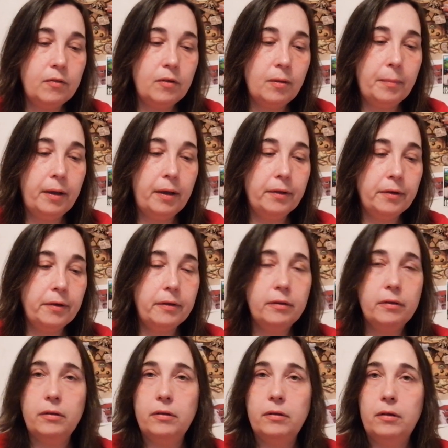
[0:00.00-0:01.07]
some other
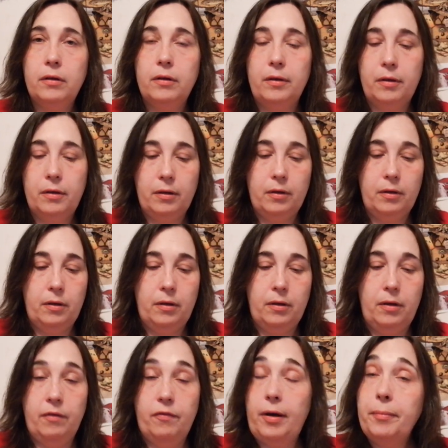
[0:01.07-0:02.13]

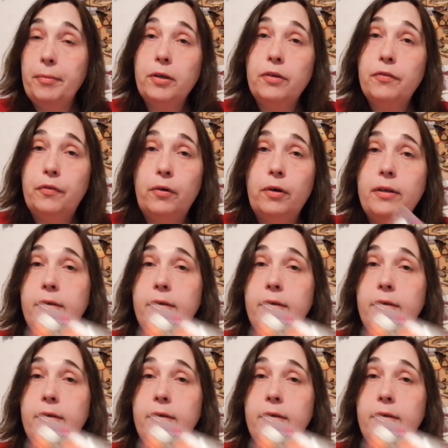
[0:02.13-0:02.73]
fabric for